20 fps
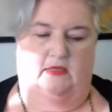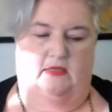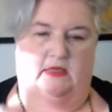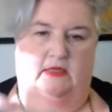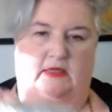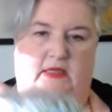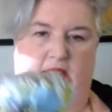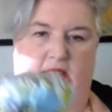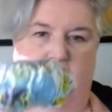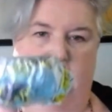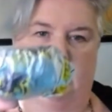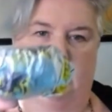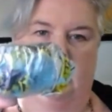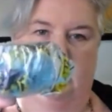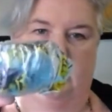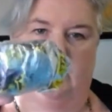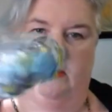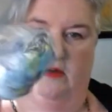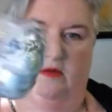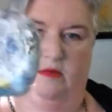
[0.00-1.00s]
Do you think that's the
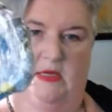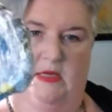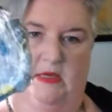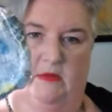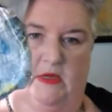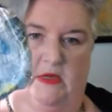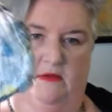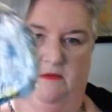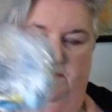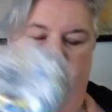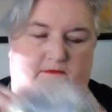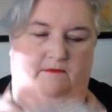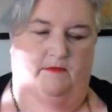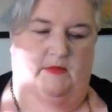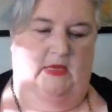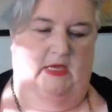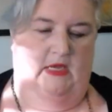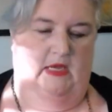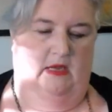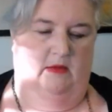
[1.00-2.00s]
sugar, maybe?
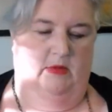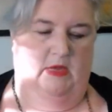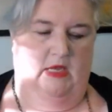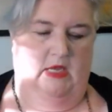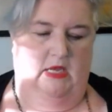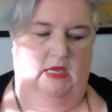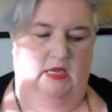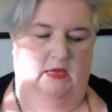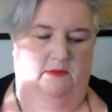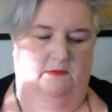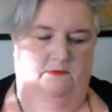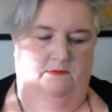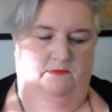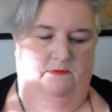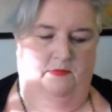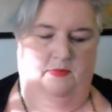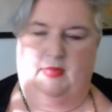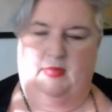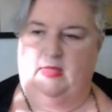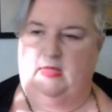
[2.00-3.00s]
Maybe.
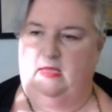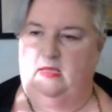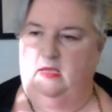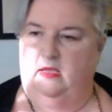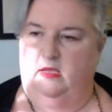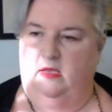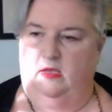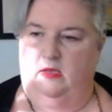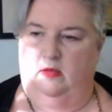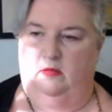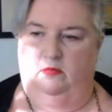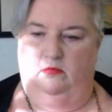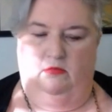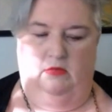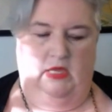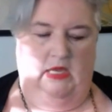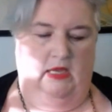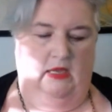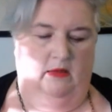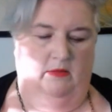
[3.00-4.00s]

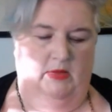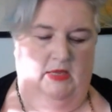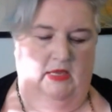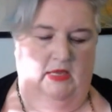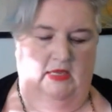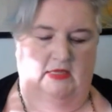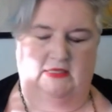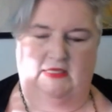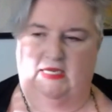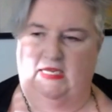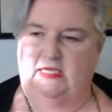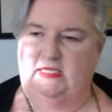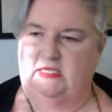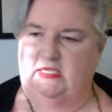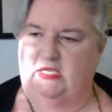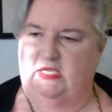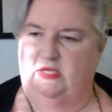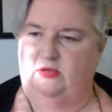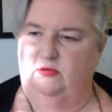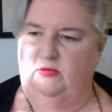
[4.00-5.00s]
Maybe. It's a
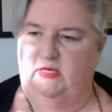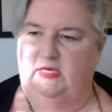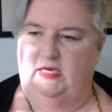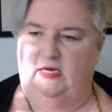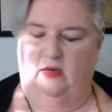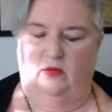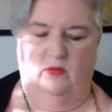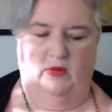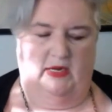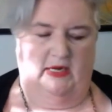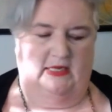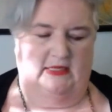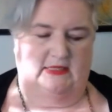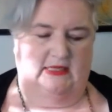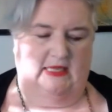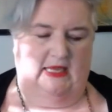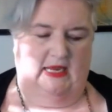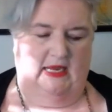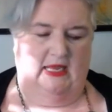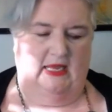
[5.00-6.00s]
nice, cute little one.
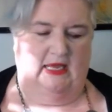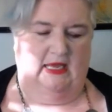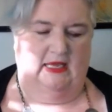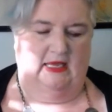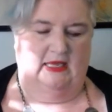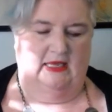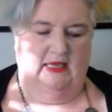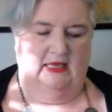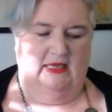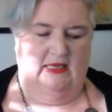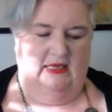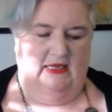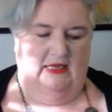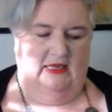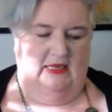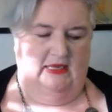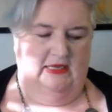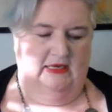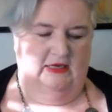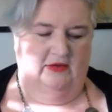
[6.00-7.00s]
It's like a
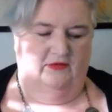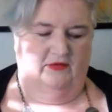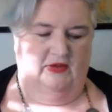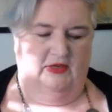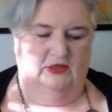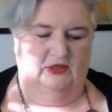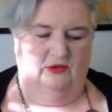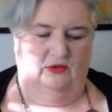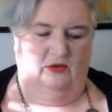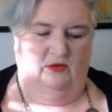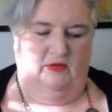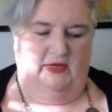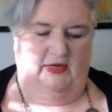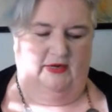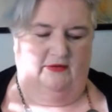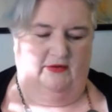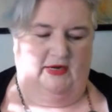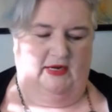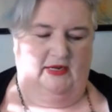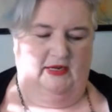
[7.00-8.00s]
individual
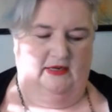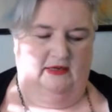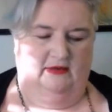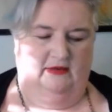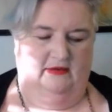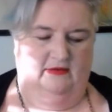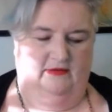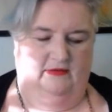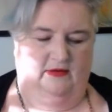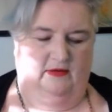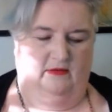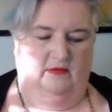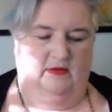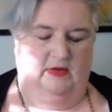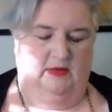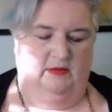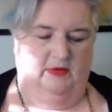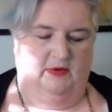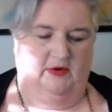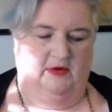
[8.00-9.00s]
one, right? For
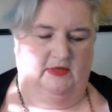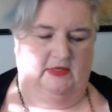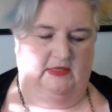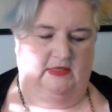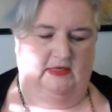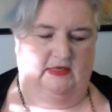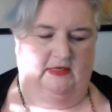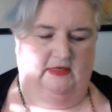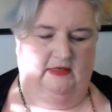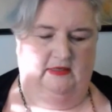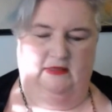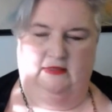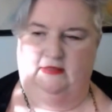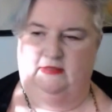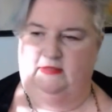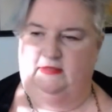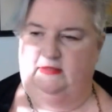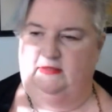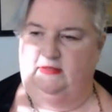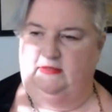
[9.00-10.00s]
one person,
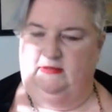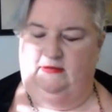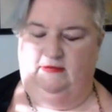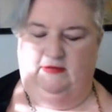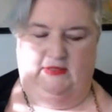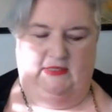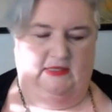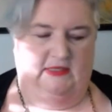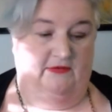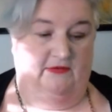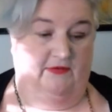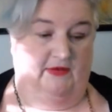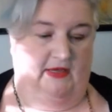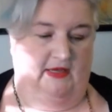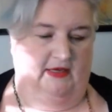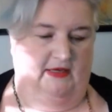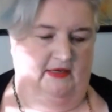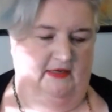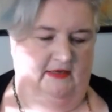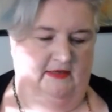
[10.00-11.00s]
which is
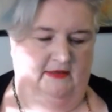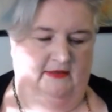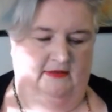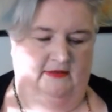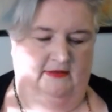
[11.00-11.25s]
fun.